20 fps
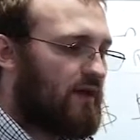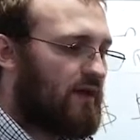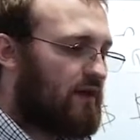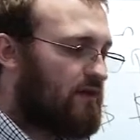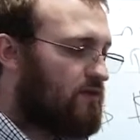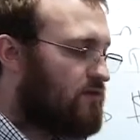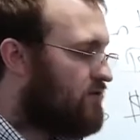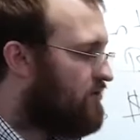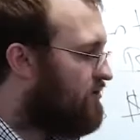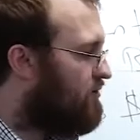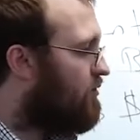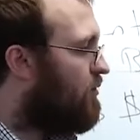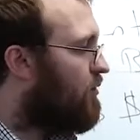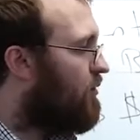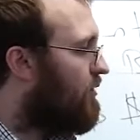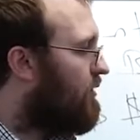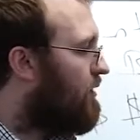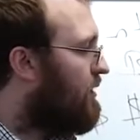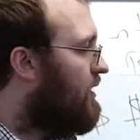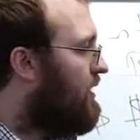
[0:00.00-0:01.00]
manage,
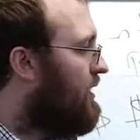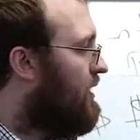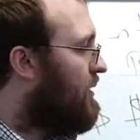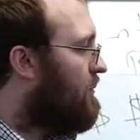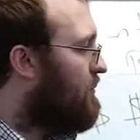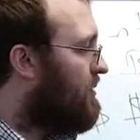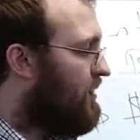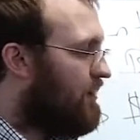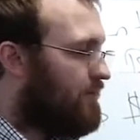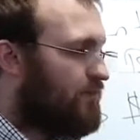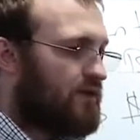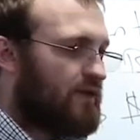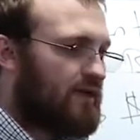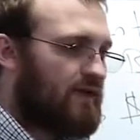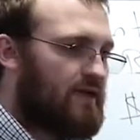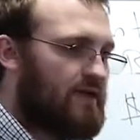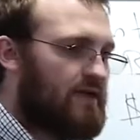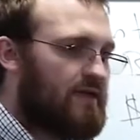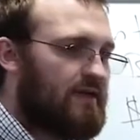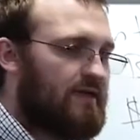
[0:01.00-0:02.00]
store
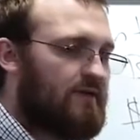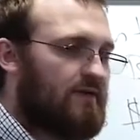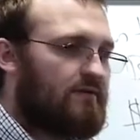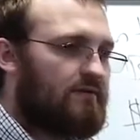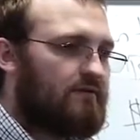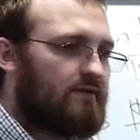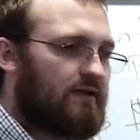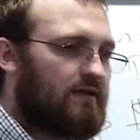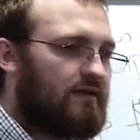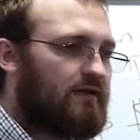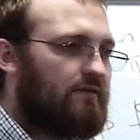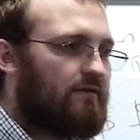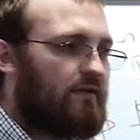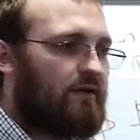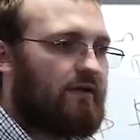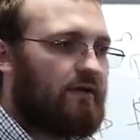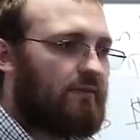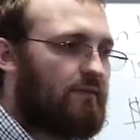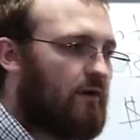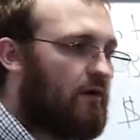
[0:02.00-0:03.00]
public keys, and
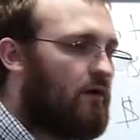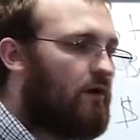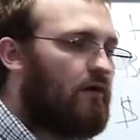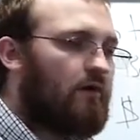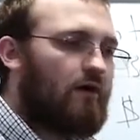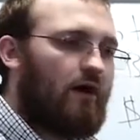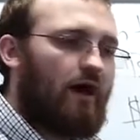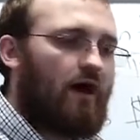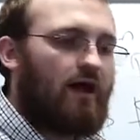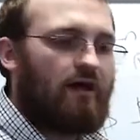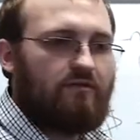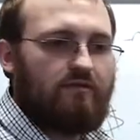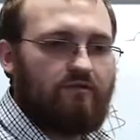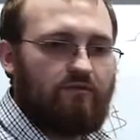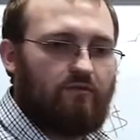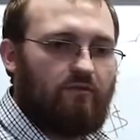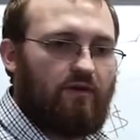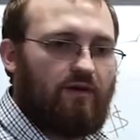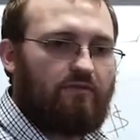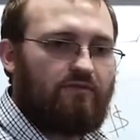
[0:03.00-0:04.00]
develop all kinds
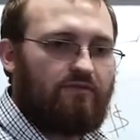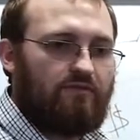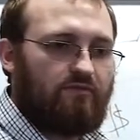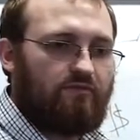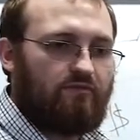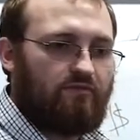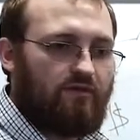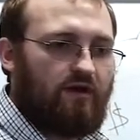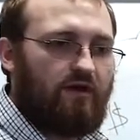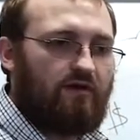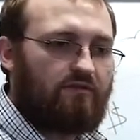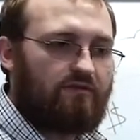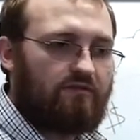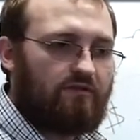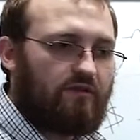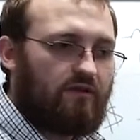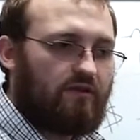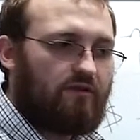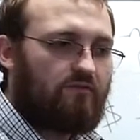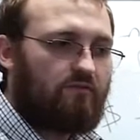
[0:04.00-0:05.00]
of webs of
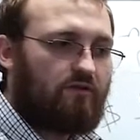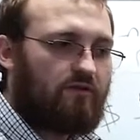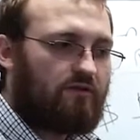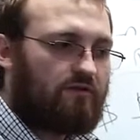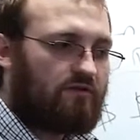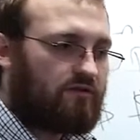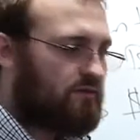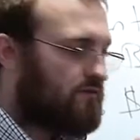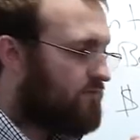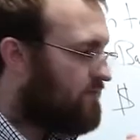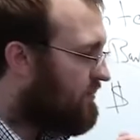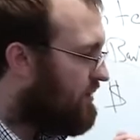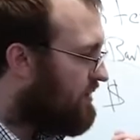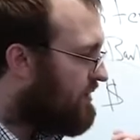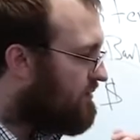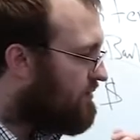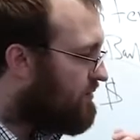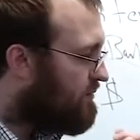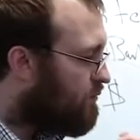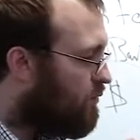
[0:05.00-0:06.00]
trust, as well as an
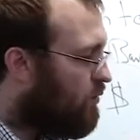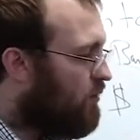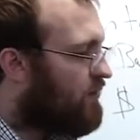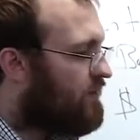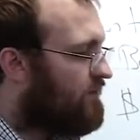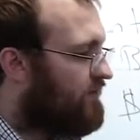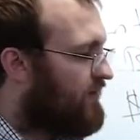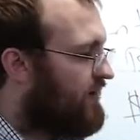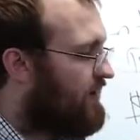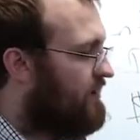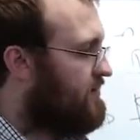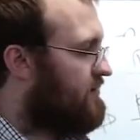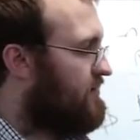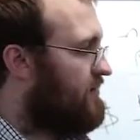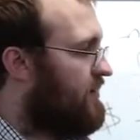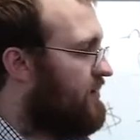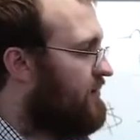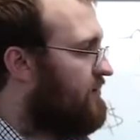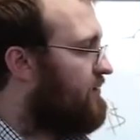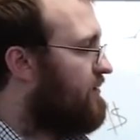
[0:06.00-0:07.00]
even more advanced
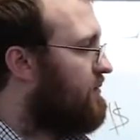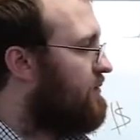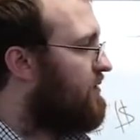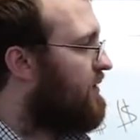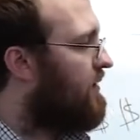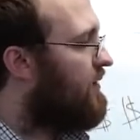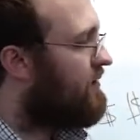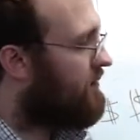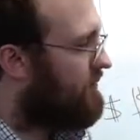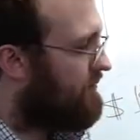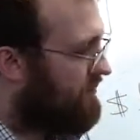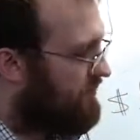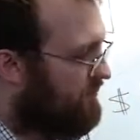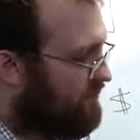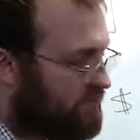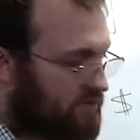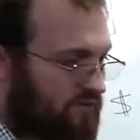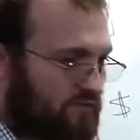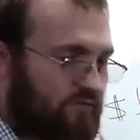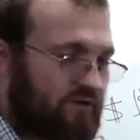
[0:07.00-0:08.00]
layered cryptography,
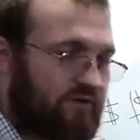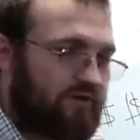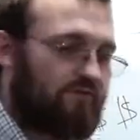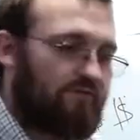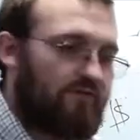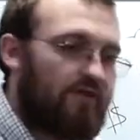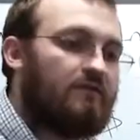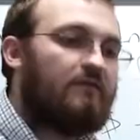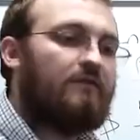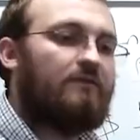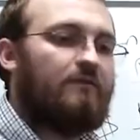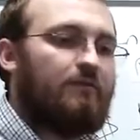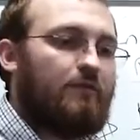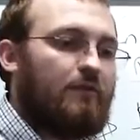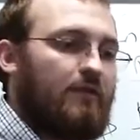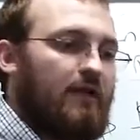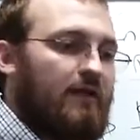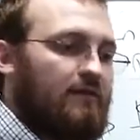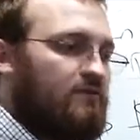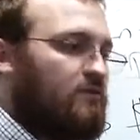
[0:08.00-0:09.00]
which has been invented over
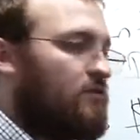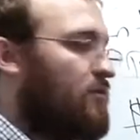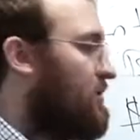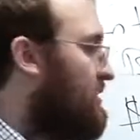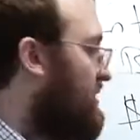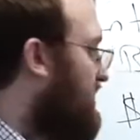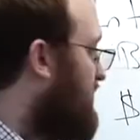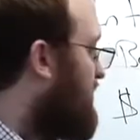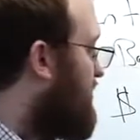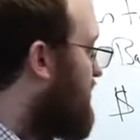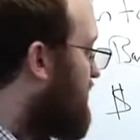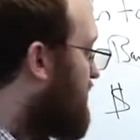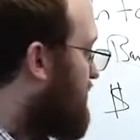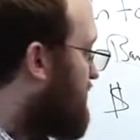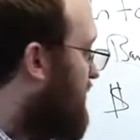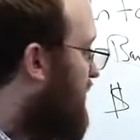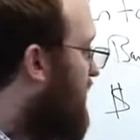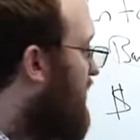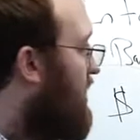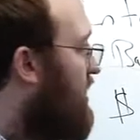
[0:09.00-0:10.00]
the last 20
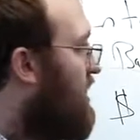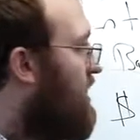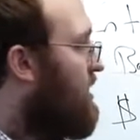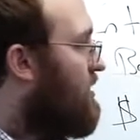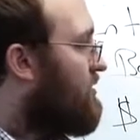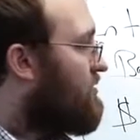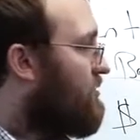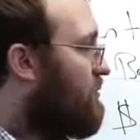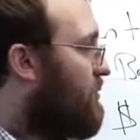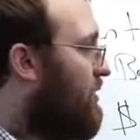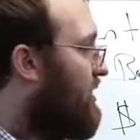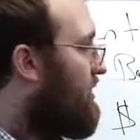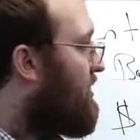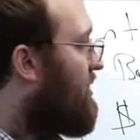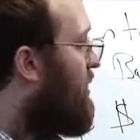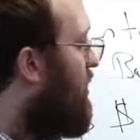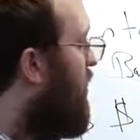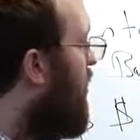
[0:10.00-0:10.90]
years. So part of the